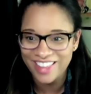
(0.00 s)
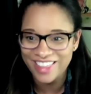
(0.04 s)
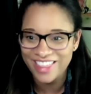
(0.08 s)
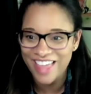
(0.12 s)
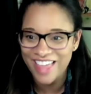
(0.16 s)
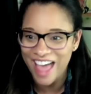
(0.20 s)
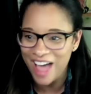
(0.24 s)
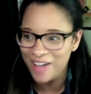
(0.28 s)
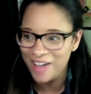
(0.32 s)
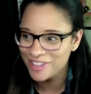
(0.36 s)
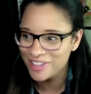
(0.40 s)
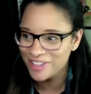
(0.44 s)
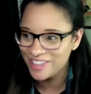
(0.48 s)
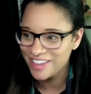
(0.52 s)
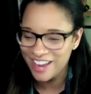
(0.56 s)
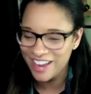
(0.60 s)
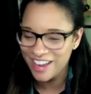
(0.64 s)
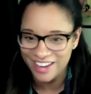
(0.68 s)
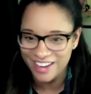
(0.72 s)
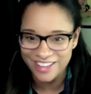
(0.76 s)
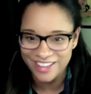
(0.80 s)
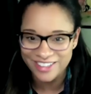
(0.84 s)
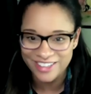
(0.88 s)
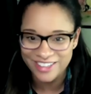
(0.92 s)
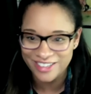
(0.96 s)
the outside
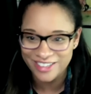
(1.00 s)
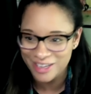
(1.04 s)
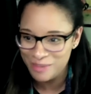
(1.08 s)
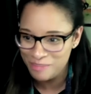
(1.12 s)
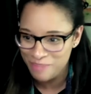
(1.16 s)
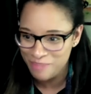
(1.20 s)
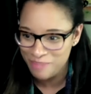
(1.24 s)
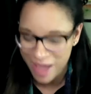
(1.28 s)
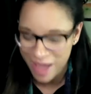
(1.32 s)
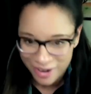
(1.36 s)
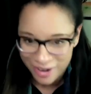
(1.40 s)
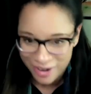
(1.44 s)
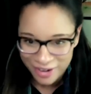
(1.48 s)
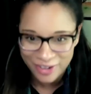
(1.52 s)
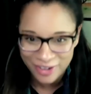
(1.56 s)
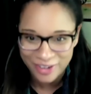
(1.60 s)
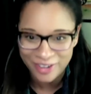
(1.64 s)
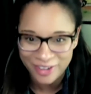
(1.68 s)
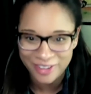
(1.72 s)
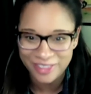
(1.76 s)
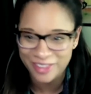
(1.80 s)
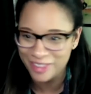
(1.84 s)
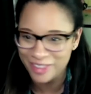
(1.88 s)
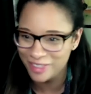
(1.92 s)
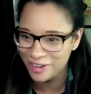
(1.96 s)
entity better
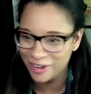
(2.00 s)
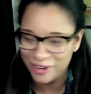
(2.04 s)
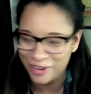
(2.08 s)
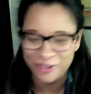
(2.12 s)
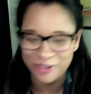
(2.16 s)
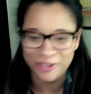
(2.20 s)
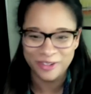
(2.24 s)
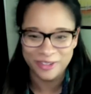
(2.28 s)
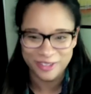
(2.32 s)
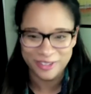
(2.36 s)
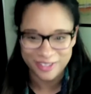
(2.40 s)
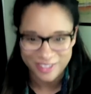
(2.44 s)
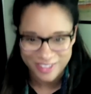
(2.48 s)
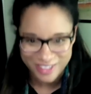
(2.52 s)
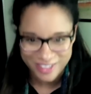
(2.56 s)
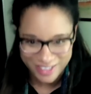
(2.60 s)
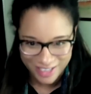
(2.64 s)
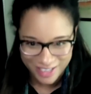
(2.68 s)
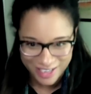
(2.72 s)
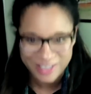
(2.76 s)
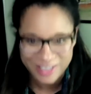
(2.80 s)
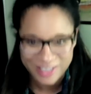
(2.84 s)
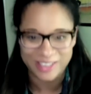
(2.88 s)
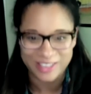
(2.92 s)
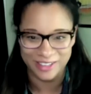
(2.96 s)
than their own
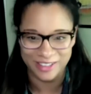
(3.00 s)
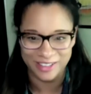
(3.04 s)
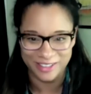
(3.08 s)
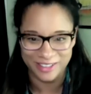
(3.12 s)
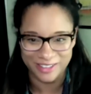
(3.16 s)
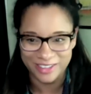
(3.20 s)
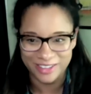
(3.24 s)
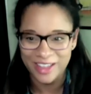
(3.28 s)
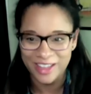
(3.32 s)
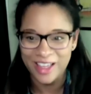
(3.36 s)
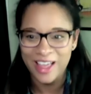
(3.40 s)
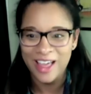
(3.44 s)
citizens,